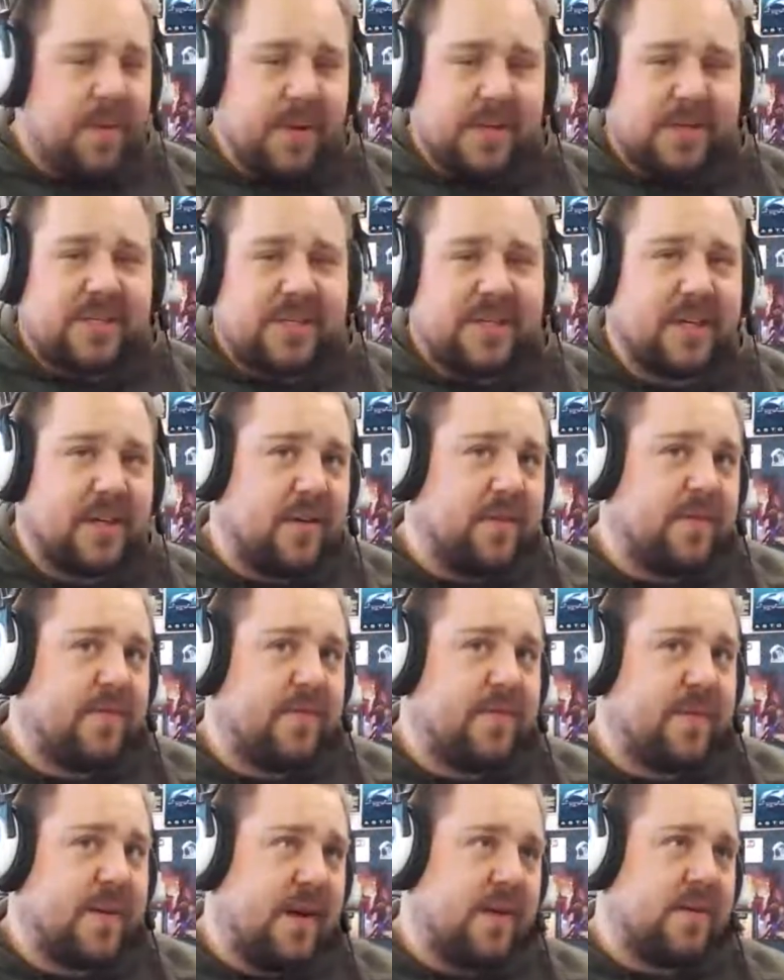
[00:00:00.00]
heresy a little
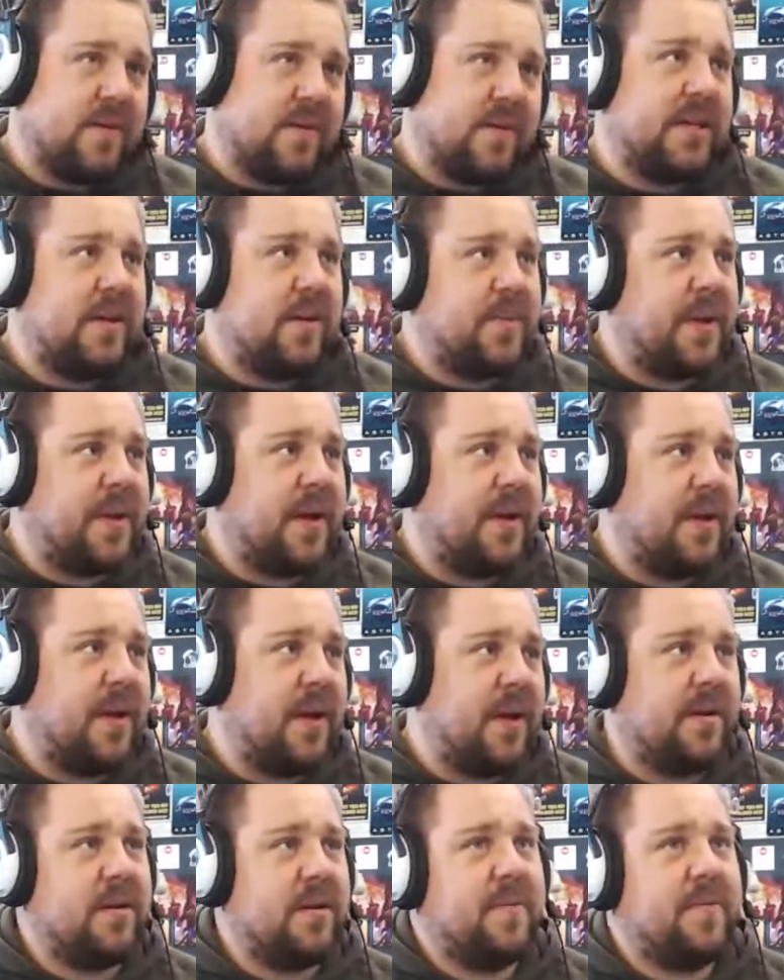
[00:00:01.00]
bit, and I'm
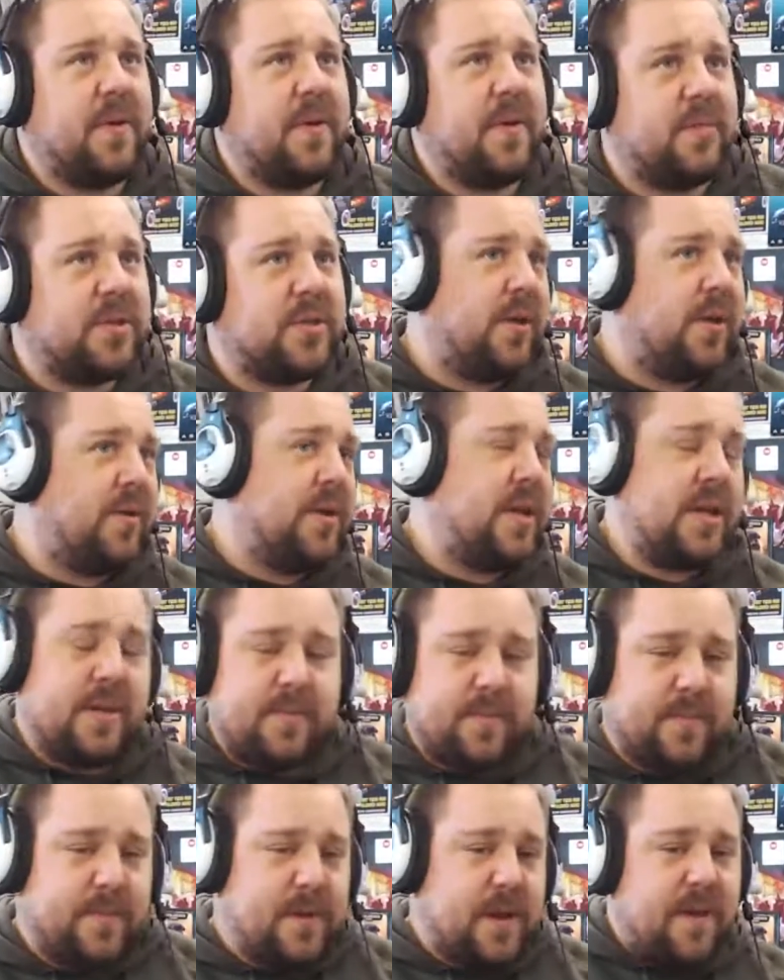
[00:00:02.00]
slowly getting back into
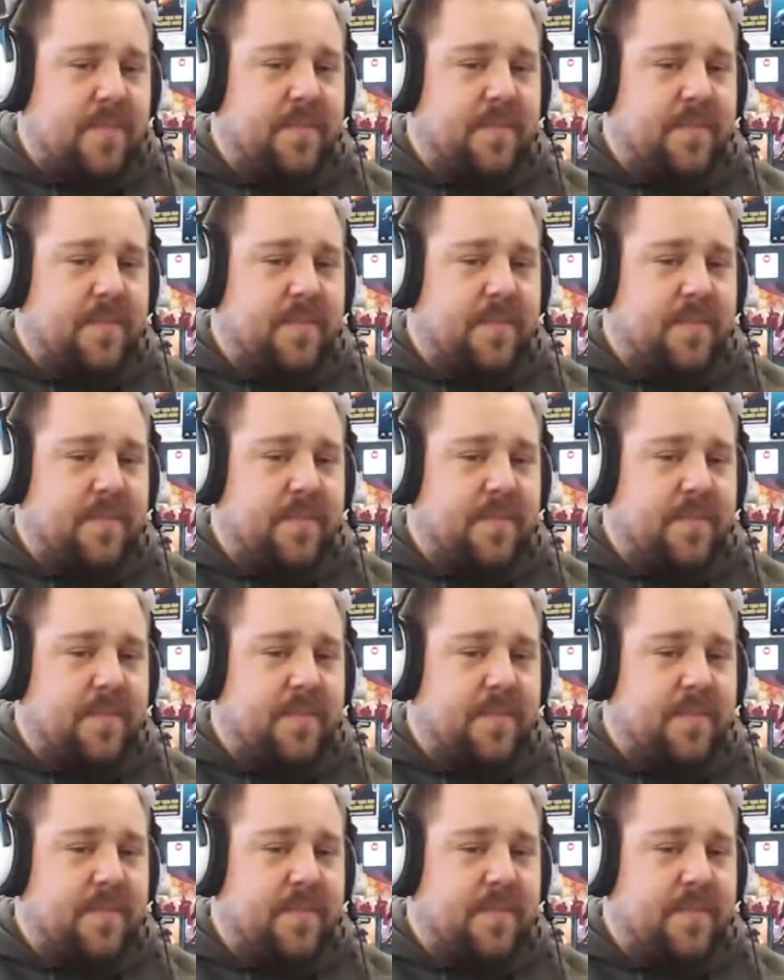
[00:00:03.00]
it now.